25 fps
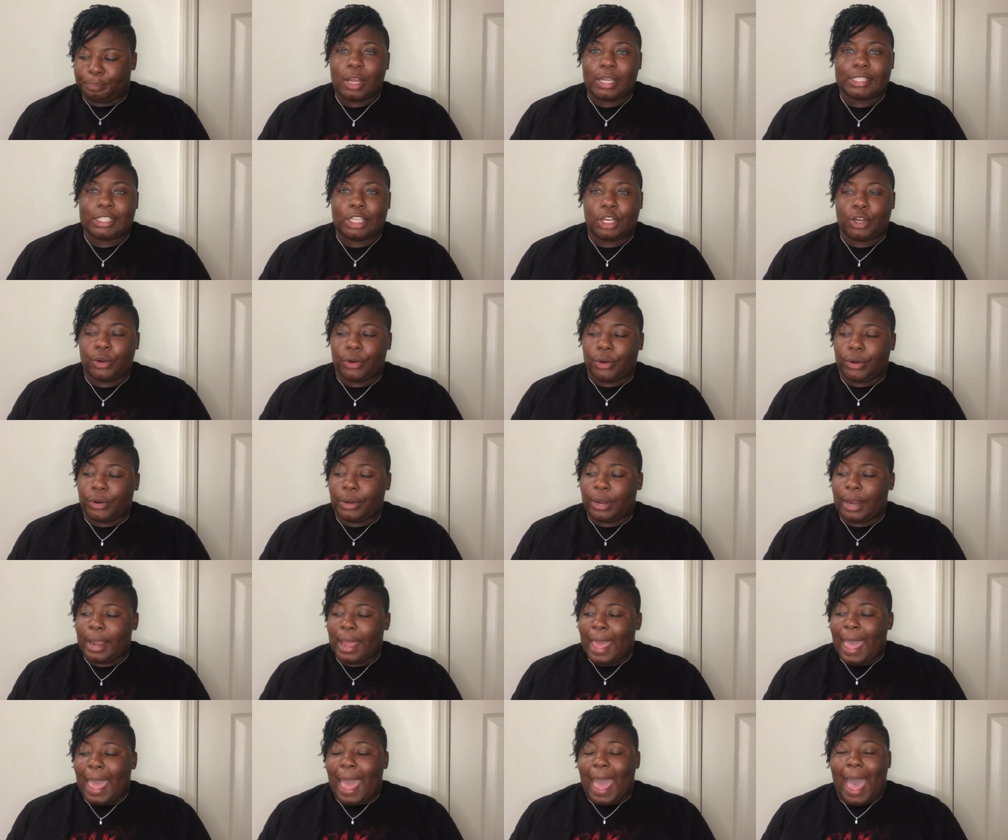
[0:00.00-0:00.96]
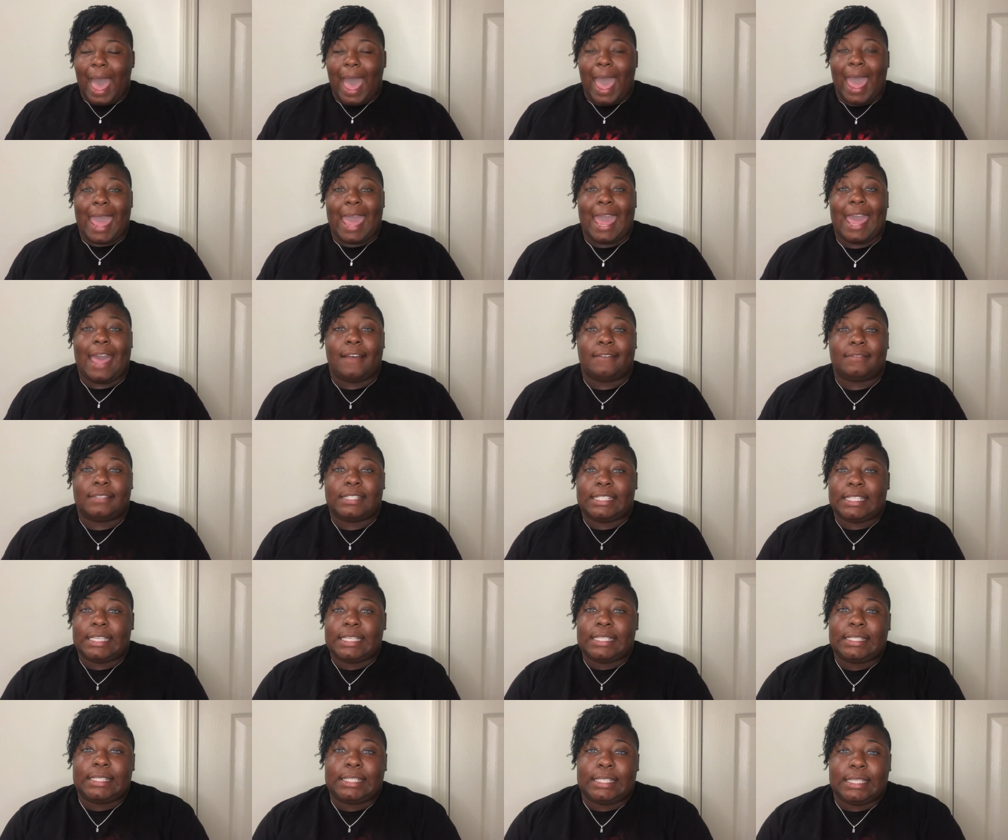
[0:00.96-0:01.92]
I told her I have
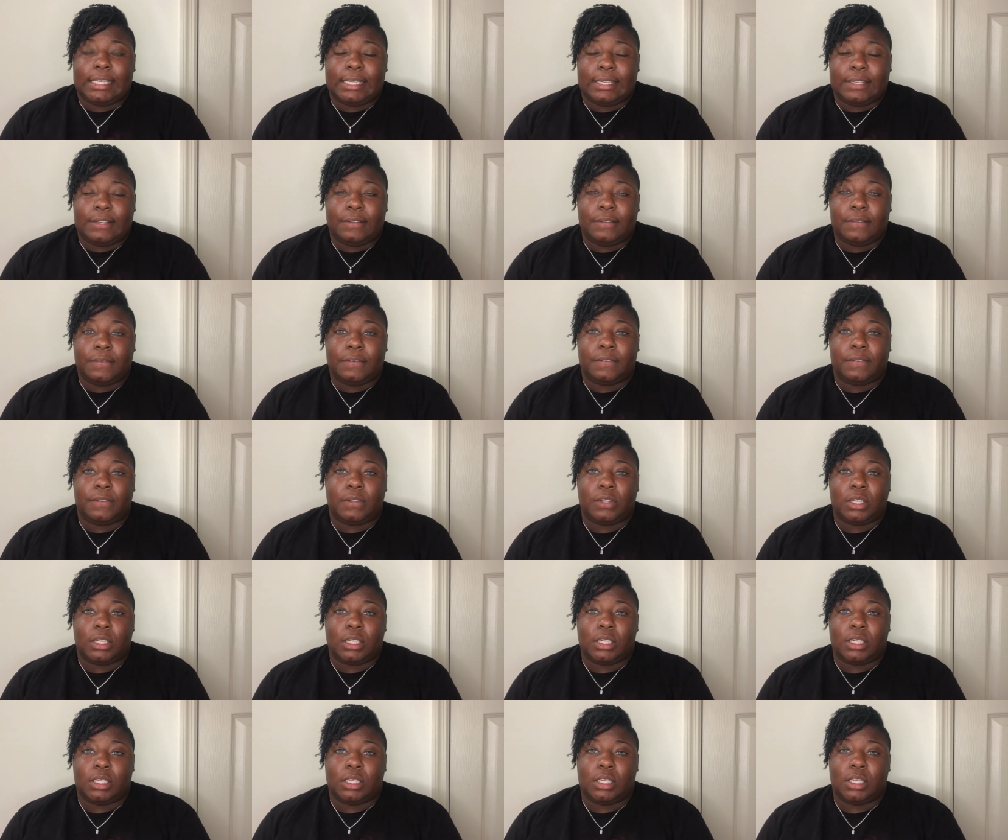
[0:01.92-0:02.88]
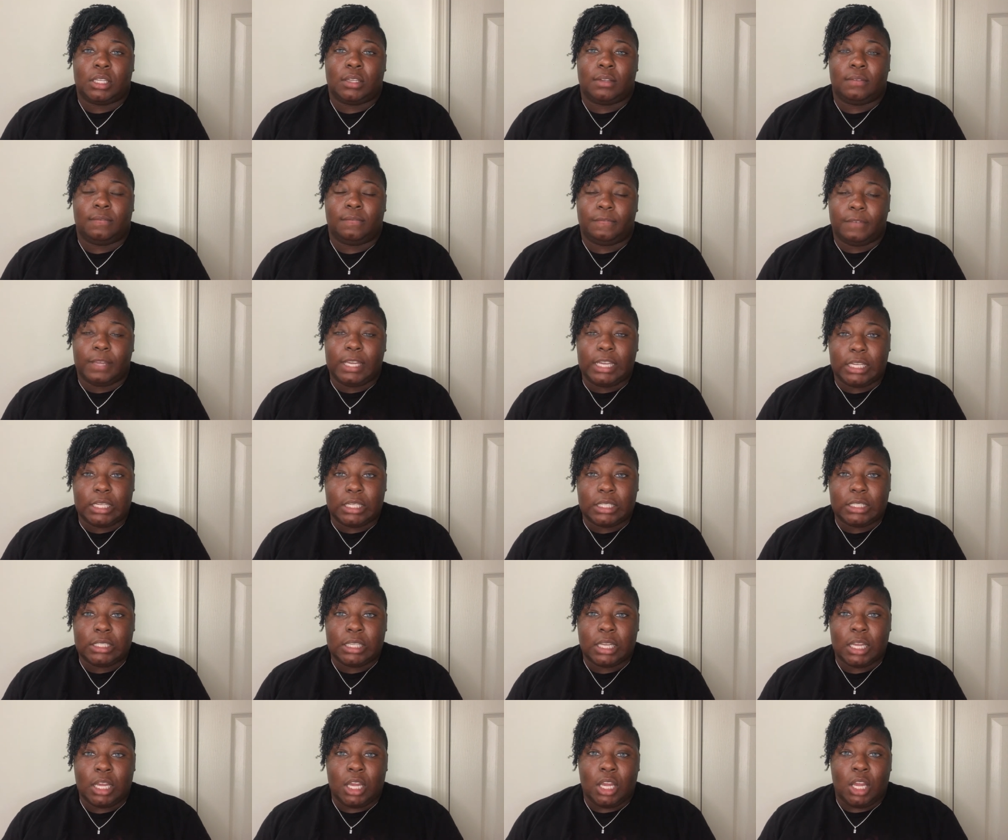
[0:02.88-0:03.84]
sensitive
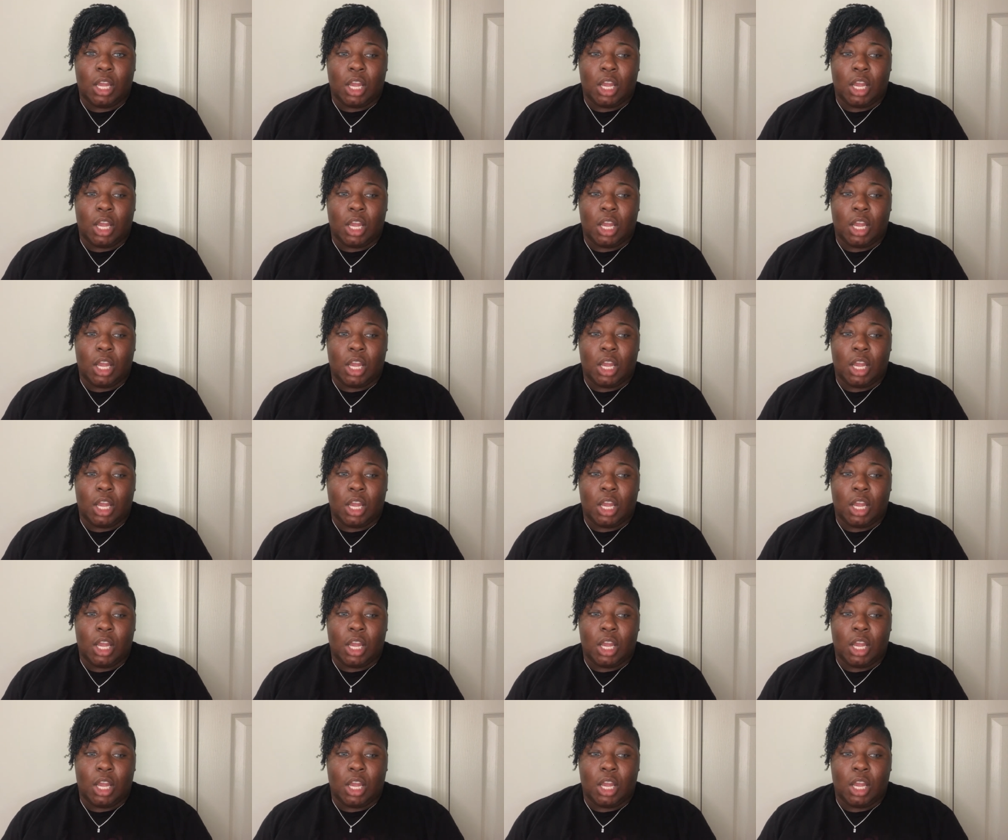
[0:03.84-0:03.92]
feet.